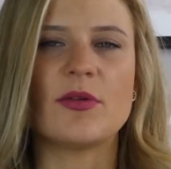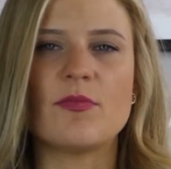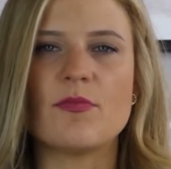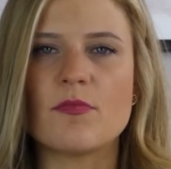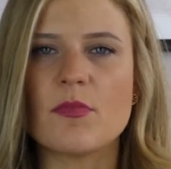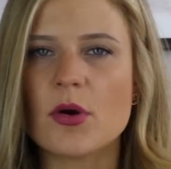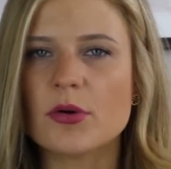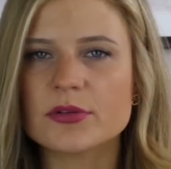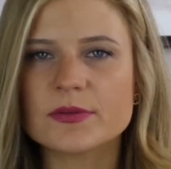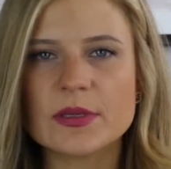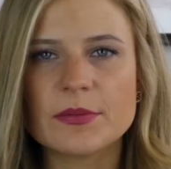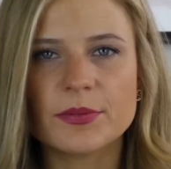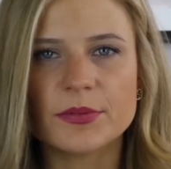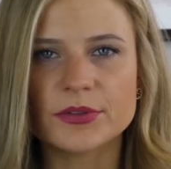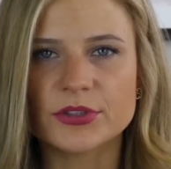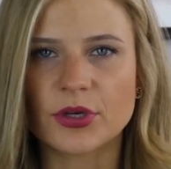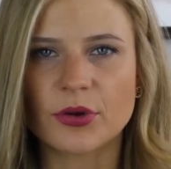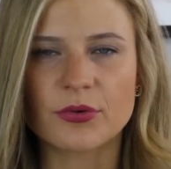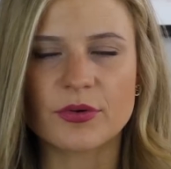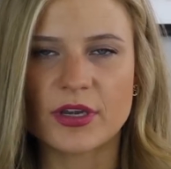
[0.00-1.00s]
Most people
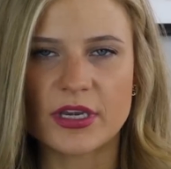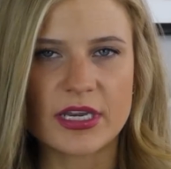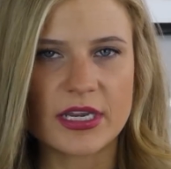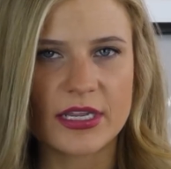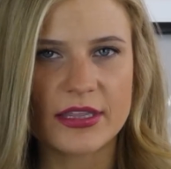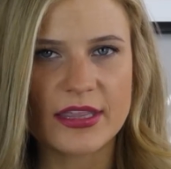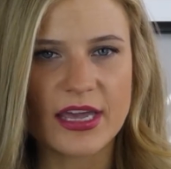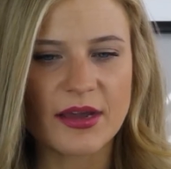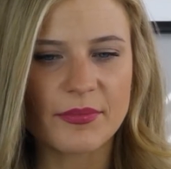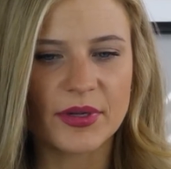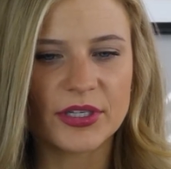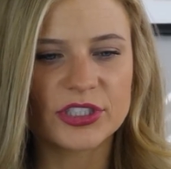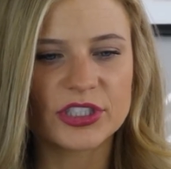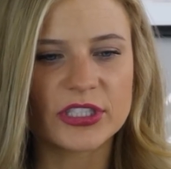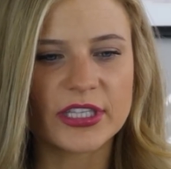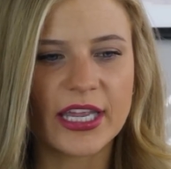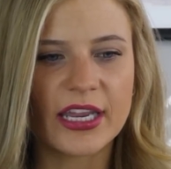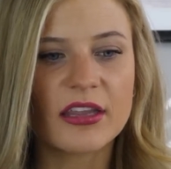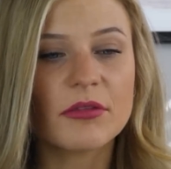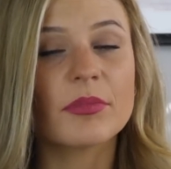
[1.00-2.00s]
don't need that much
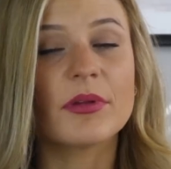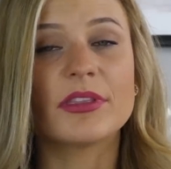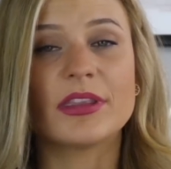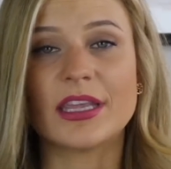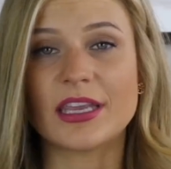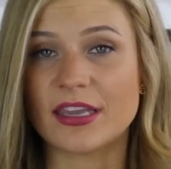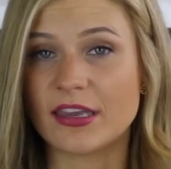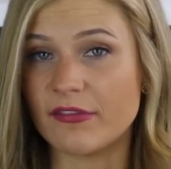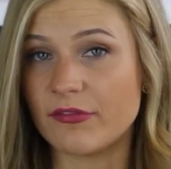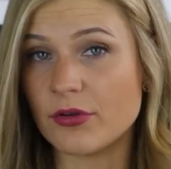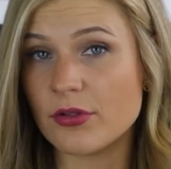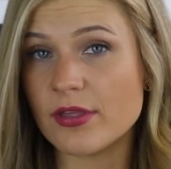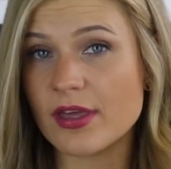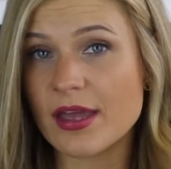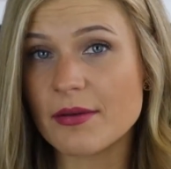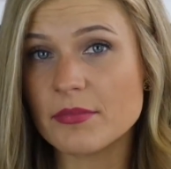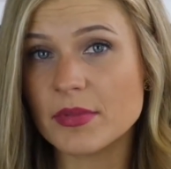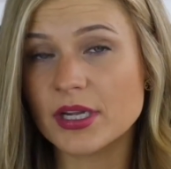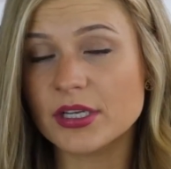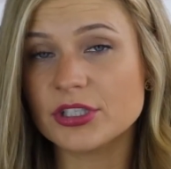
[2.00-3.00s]
length, but they give you
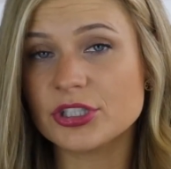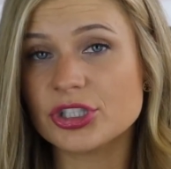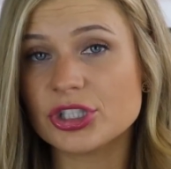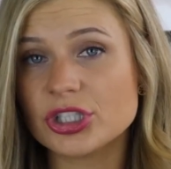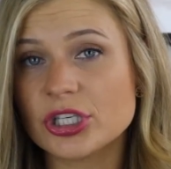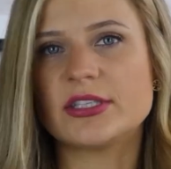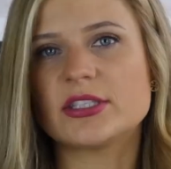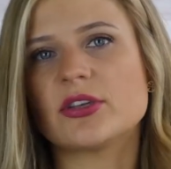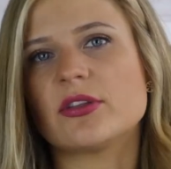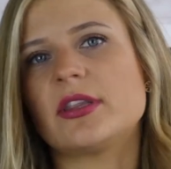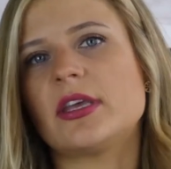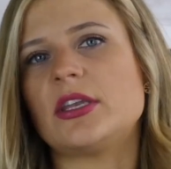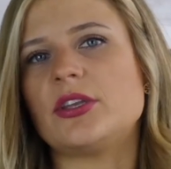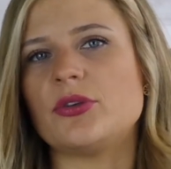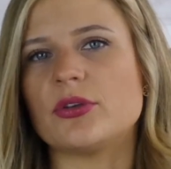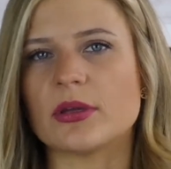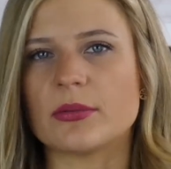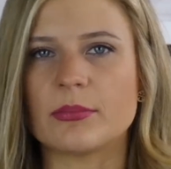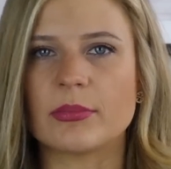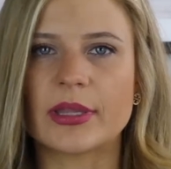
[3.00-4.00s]
that much, so then
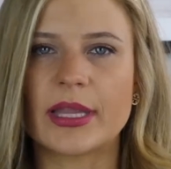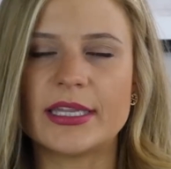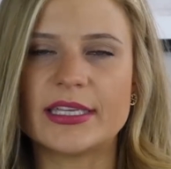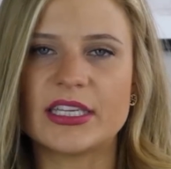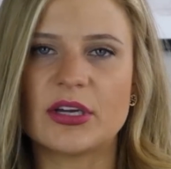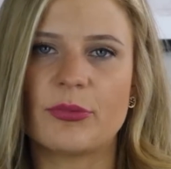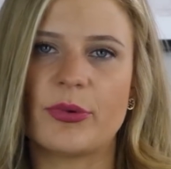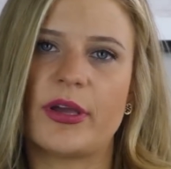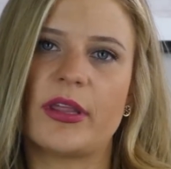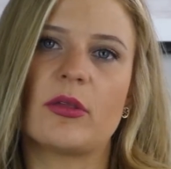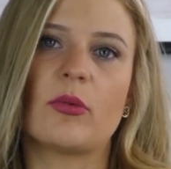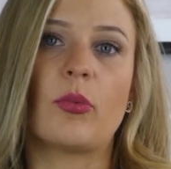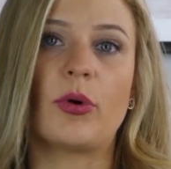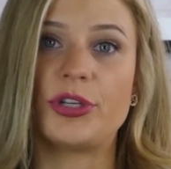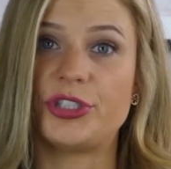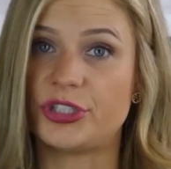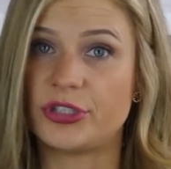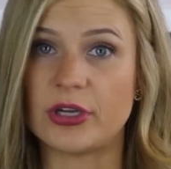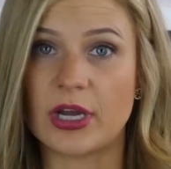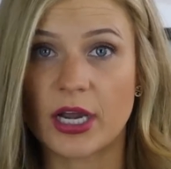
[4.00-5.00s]
you can blend it with
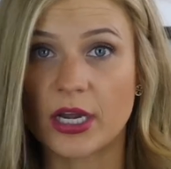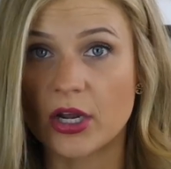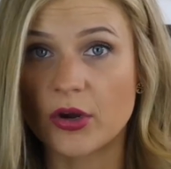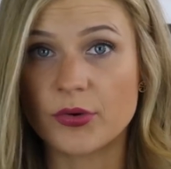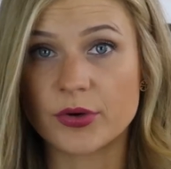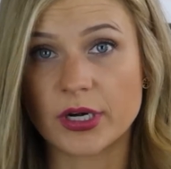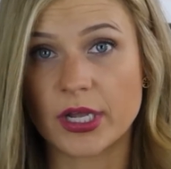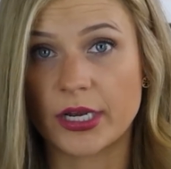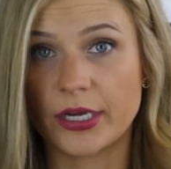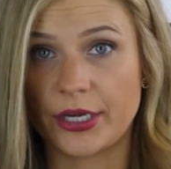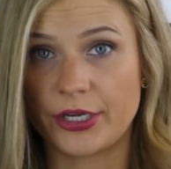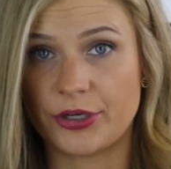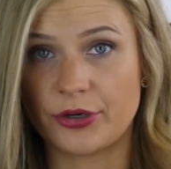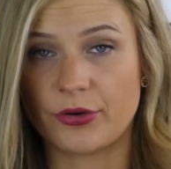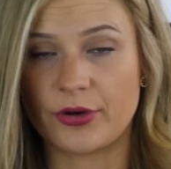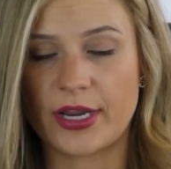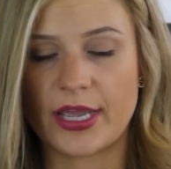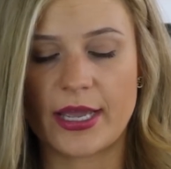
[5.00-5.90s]
what you got going on in your own